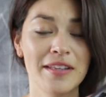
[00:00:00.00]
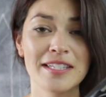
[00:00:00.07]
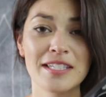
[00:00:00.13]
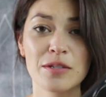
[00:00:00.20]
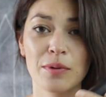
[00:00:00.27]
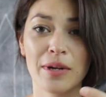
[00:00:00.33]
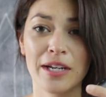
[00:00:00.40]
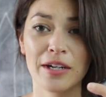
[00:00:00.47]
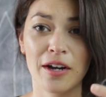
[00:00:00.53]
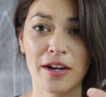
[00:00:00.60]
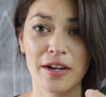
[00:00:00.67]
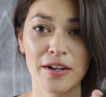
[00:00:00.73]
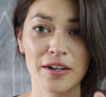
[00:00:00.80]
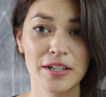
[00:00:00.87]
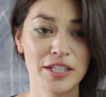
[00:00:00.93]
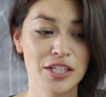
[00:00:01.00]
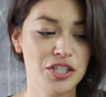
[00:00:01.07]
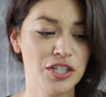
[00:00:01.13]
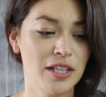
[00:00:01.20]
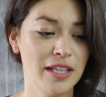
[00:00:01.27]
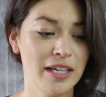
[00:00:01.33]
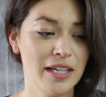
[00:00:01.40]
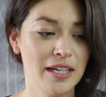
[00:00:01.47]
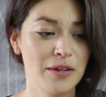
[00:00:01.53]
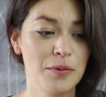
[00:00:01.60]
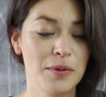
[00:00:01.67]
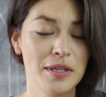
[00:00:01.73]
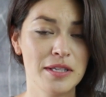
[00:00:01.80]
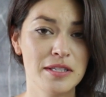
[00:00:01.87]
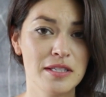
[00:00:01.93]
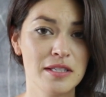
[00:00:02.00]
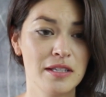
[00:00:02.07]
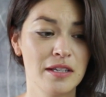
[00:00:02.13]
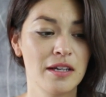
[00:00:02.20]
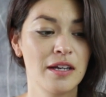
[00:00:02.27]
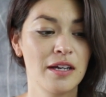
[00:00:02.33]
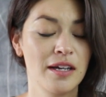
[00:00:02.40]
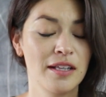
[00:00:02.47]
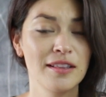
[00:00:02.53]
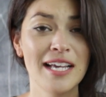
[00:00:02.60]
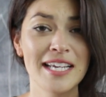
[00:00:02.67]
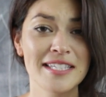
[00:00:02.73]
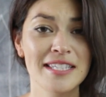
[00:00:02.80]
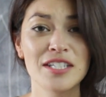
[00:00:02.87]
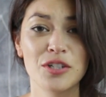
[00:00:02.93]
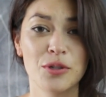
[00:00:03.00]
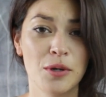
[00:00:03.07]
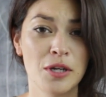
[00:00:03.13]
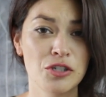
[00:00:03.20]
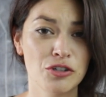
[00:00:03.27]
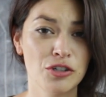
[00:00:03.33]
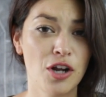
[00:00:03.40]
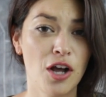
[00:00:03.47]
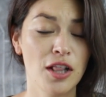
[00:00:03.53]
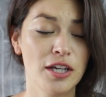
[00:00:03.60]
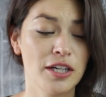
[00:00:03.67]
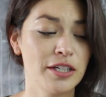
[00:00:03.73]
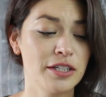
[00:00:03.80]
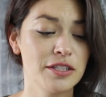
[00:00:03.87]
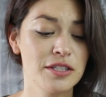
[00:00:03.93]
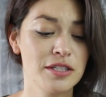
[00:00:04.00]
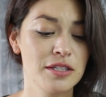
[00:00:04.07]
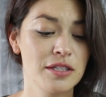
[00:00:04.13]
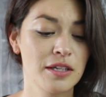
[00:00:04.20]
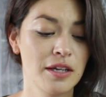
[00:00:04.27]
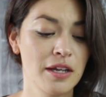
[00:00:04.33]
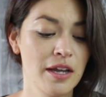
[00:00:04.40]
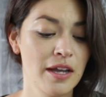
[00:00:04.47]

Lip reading: This is what I got initially, and it was less than $200.